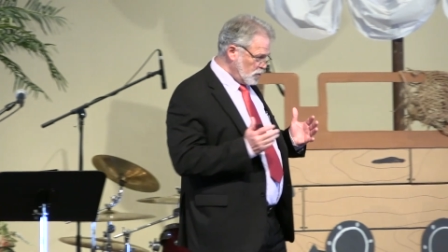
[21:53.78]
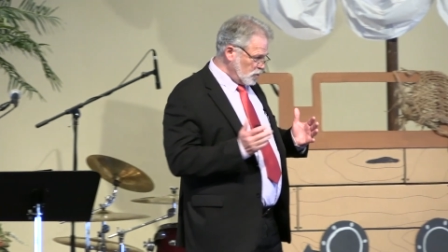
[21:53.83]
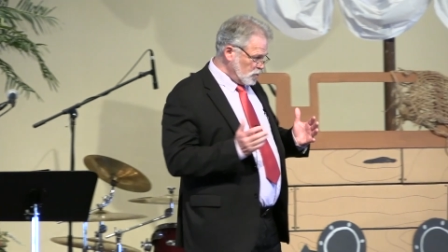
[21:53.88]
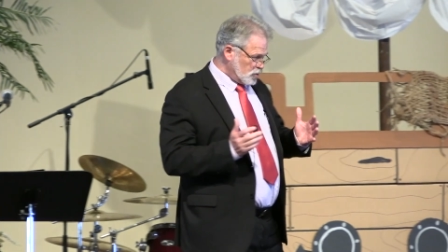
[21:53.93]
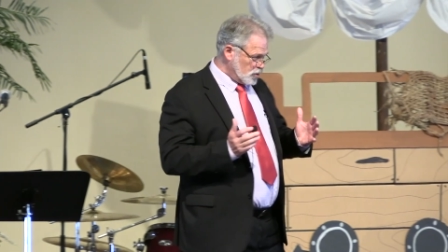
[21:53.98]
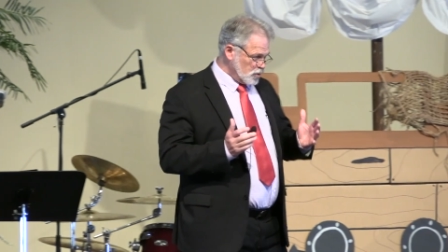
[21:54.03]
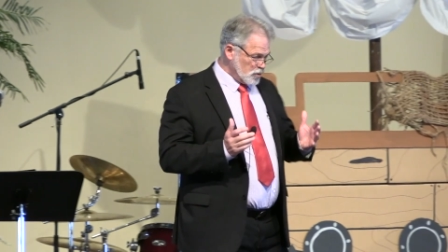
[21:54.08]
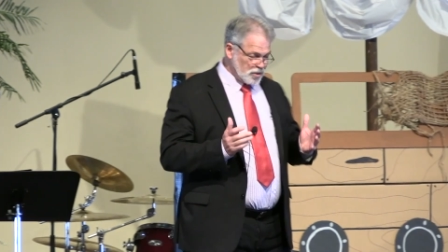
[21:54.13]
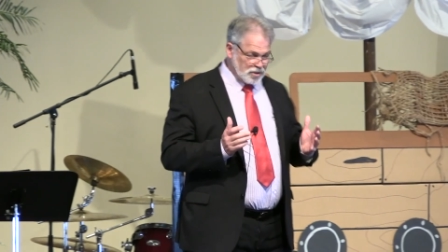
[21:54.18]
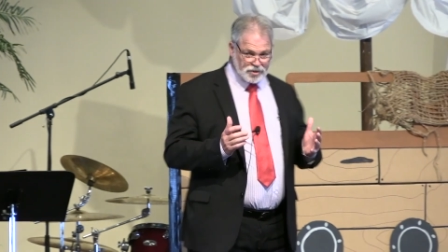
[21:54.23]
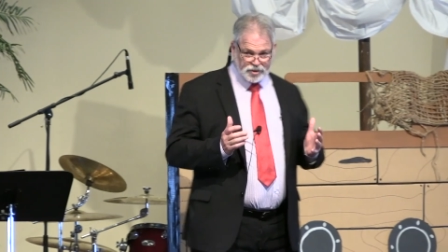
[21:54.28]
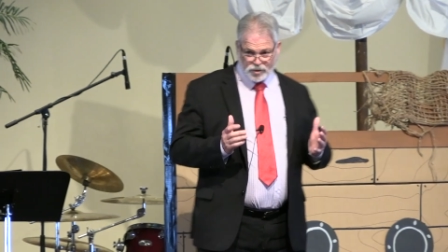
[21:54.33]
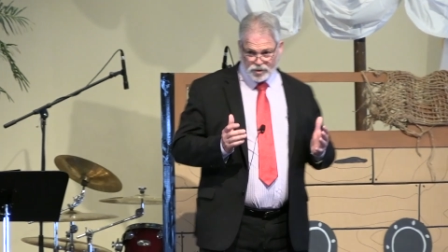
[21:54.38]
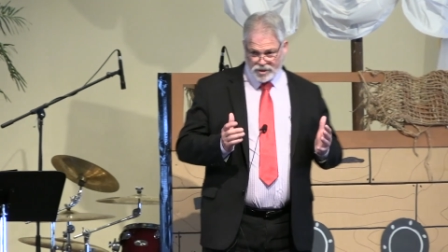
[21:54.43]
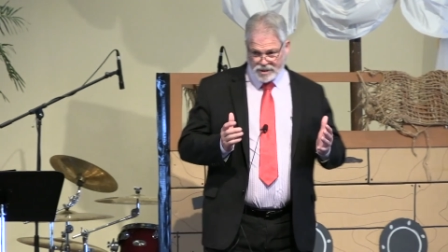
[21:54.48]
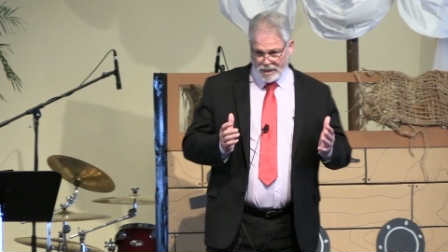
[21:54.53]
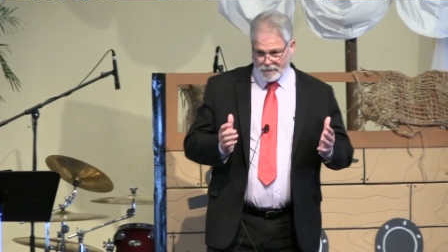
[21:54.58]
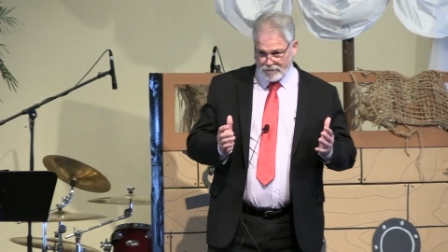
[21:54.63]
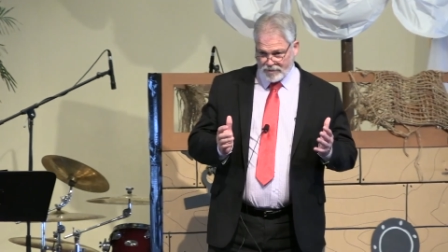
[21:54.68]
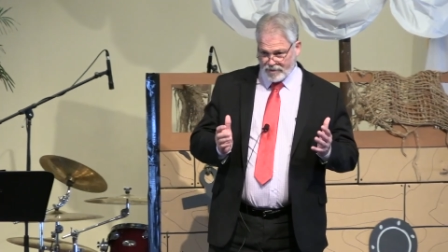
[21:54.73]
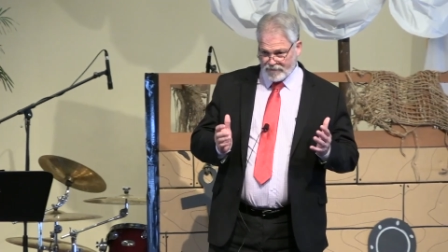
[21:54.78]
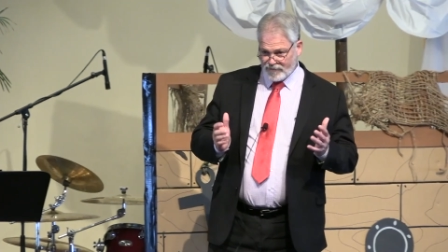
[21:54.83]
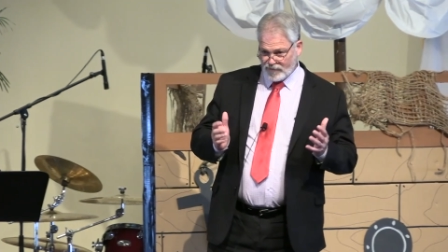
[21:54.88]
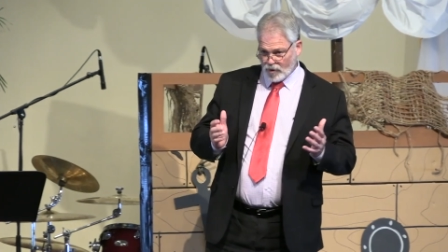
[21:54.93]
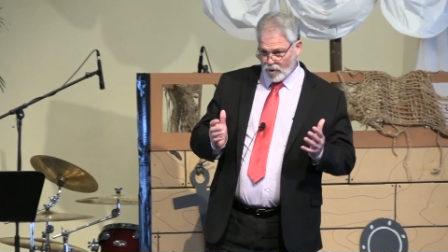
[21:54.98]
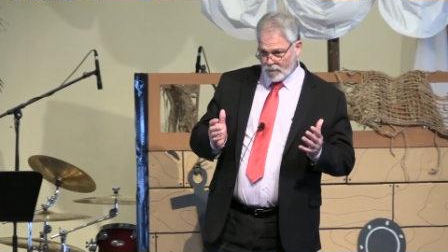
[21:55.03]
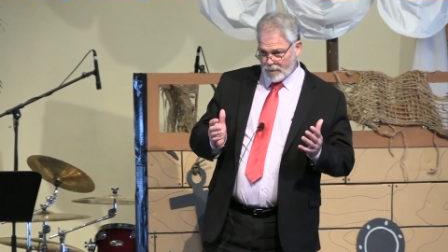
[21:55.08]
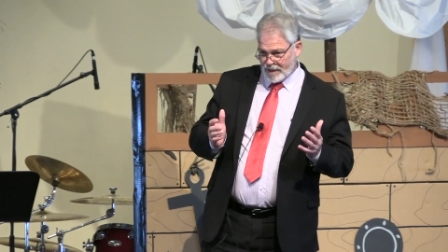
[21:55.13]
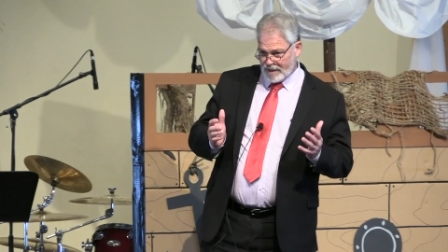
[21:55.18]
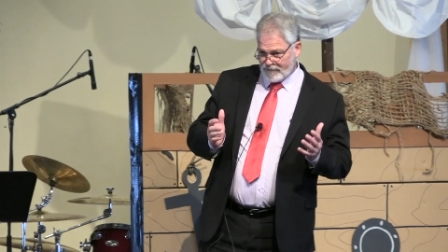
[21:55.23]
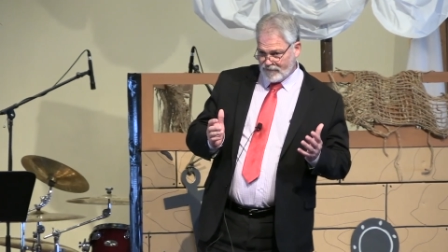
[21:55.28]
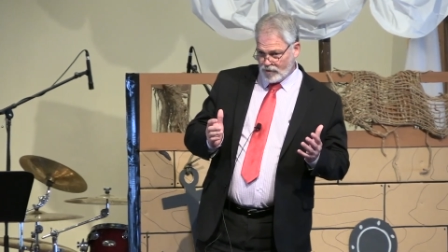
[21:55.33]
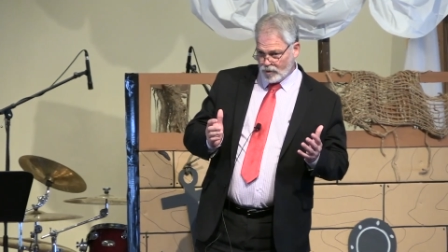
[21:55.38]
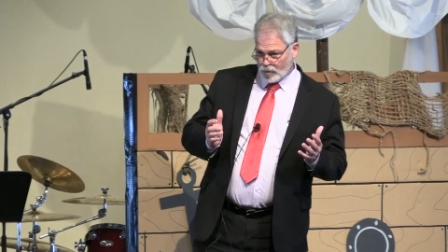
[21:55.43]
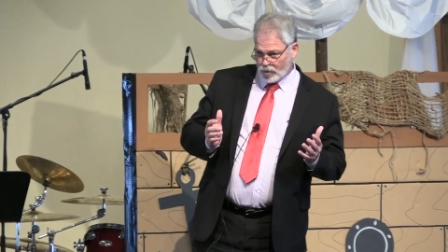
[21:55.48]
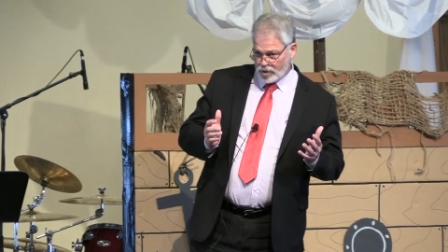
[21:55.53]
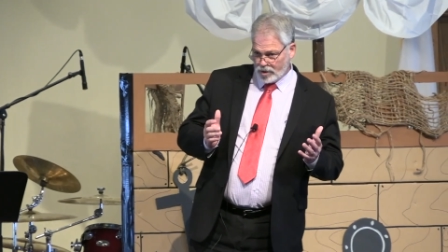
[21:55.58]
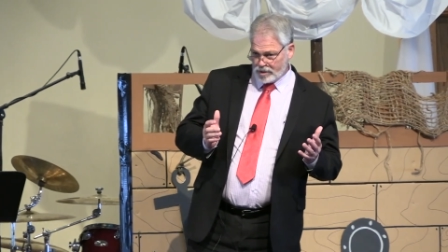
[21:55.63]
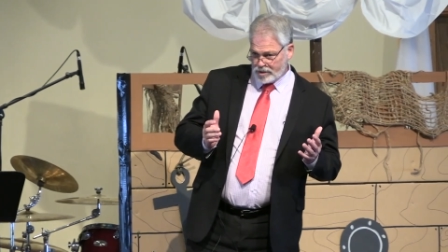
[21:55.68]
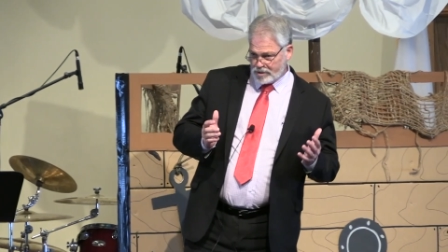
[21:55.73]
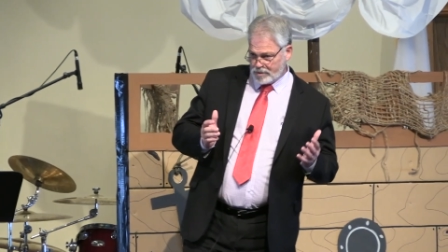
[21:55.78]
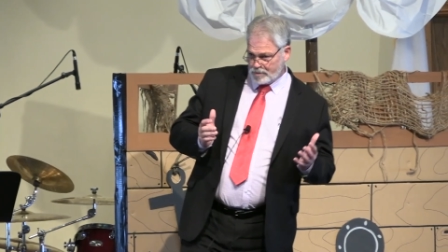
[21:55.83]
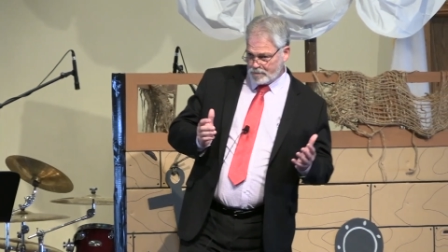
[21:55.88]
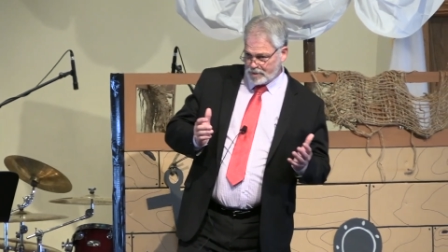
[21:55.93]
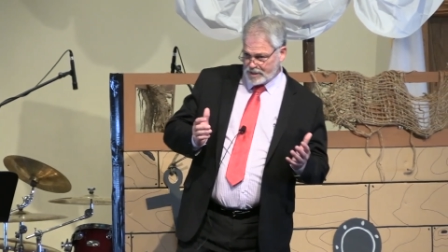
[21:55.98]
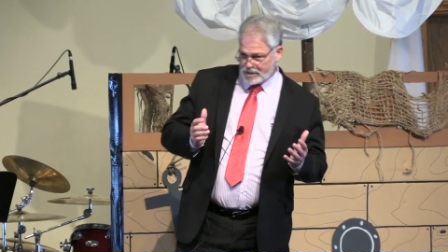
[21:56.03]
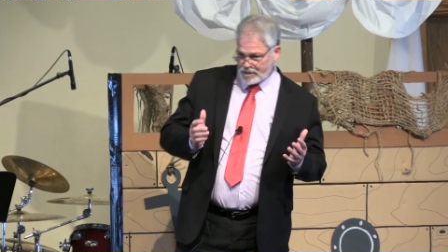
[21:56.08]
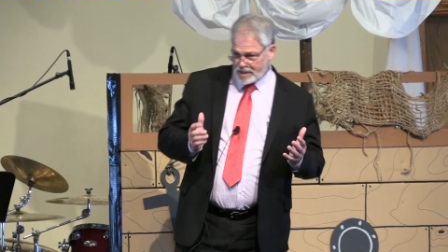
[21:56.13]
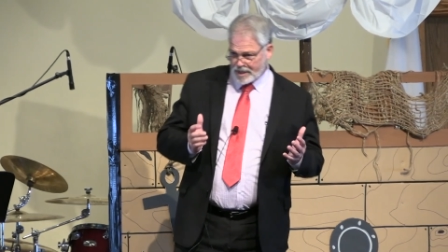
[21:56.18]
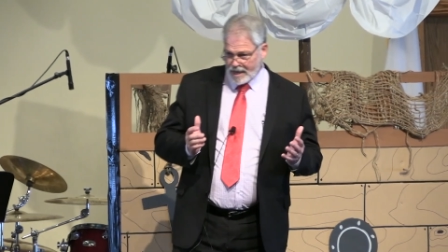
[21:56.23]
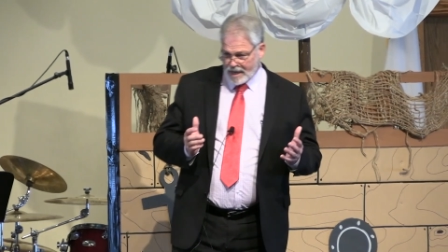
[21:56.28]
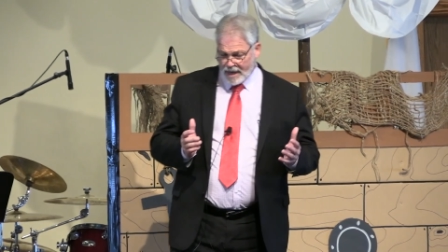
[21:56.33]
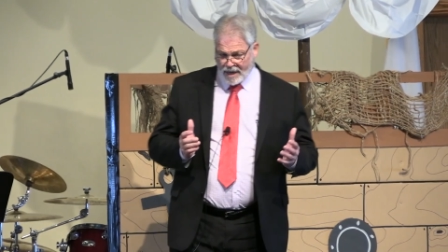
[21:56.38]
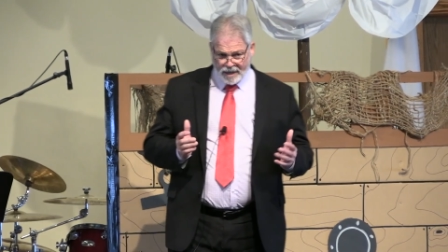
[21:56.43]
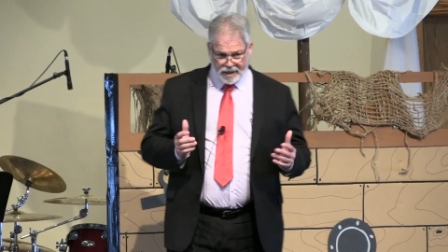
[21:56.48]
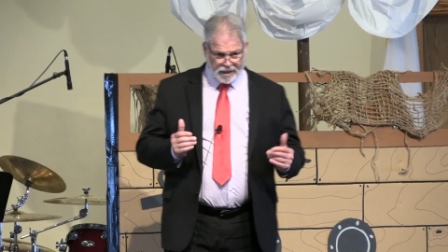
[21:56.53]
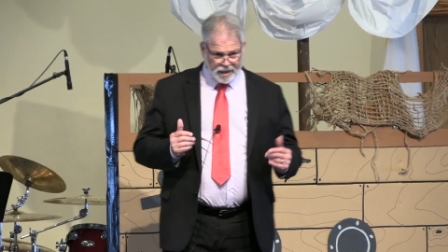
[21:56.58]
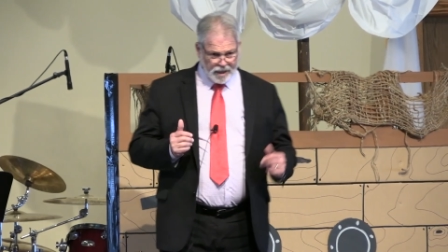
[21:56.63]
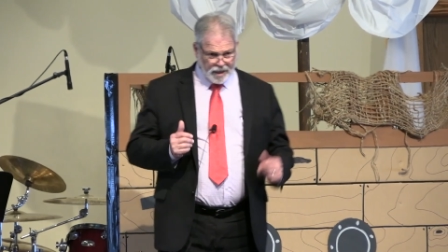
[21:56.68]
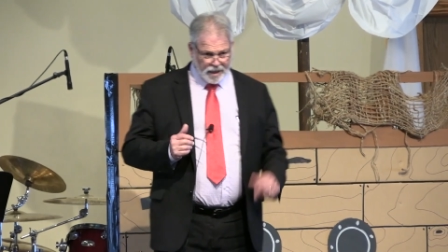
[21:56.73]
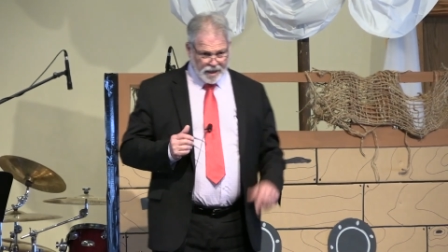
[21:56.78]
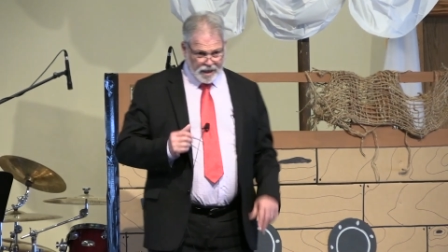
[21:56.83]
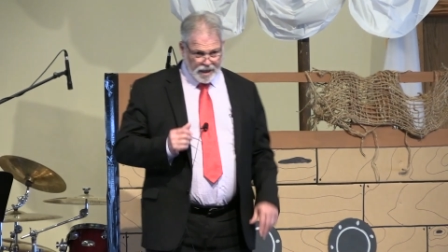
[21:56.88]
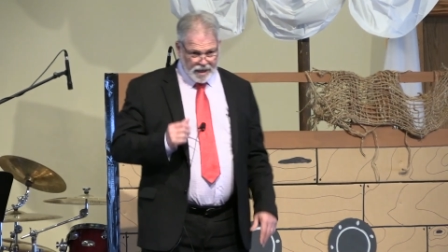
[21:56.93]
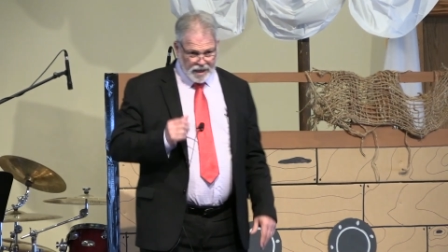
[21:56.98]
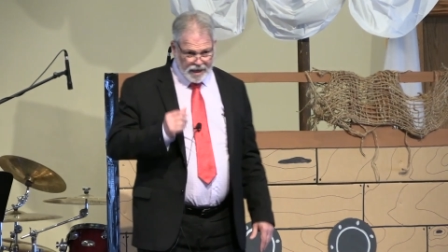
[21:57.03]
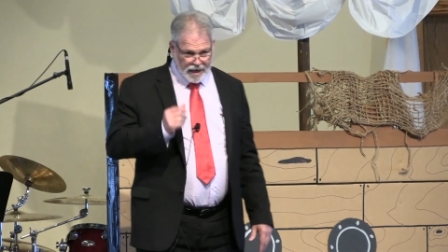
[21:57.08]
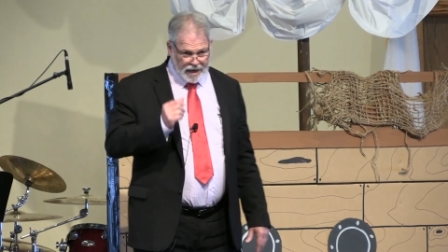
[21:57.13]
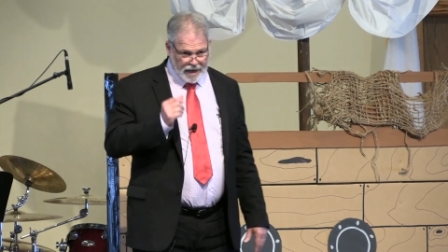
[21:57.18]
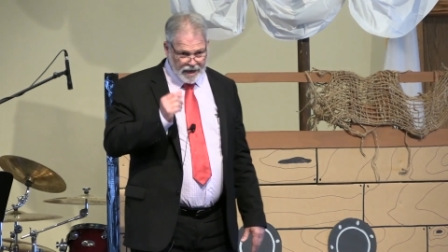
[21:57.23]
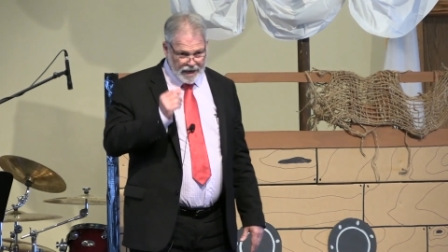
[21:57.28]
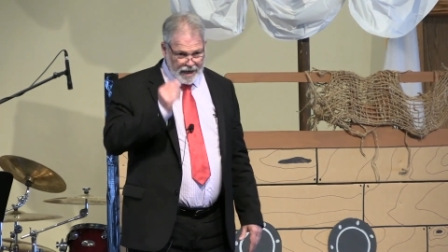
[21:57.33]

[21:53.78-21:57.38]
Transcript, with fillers: two to do something for me, if you would. Be so kind. Uh,